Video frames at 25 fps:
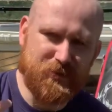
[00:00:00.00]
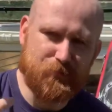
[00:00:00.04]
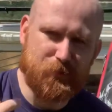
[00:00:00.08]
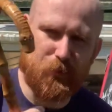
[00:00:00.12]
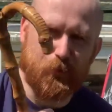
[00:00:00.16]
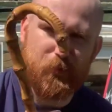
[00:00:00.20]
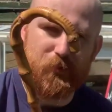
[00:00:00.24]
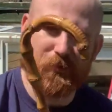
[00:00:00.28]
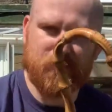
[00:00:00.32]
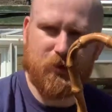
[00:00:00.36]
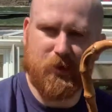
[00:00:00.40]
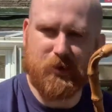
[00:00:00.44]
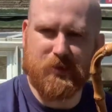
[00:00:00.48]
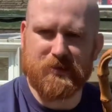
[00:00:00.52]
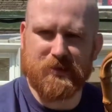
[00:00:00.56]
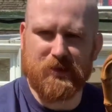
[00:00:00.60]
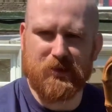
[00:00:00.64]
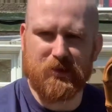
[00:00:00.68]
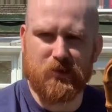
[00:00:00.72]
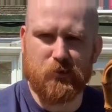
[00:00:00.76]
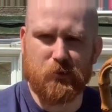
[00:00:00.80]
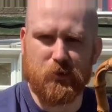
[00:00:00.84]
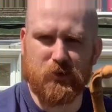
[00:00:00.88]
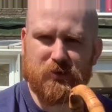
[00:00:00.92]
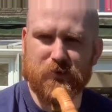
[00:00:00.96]
but we're focusing
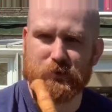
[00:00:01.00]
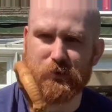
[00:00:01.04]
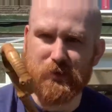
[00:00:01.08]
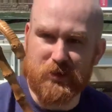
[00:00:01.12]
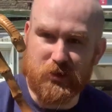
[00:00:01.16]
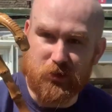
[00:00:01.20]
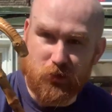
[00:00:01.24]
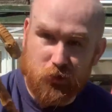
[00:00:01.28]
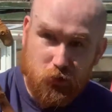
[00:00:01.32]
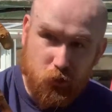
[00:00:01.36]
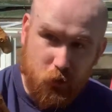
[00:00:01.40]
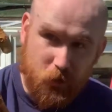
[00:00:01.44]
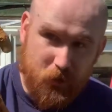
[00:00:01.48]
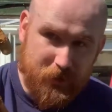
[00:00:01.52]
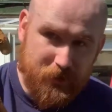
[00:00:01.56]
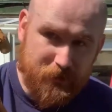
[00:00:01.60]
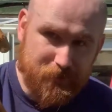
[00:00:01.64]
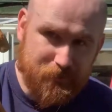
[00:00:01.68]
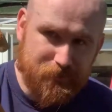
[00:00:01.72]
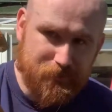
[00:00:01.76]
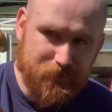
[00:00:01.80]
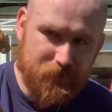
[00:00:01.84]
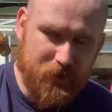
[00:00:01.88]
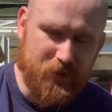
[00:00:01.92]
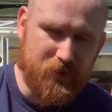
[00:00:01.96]
on the ones with the crook
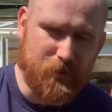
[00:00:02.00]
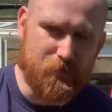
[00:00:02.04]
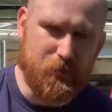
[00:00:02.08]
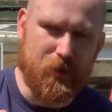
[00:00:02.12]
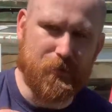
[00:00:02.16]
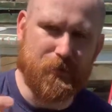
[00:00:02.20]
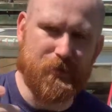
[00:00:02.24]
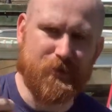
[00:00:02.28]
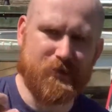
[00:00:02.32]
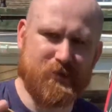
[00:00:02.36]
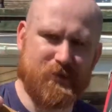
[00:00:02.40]
at the moment.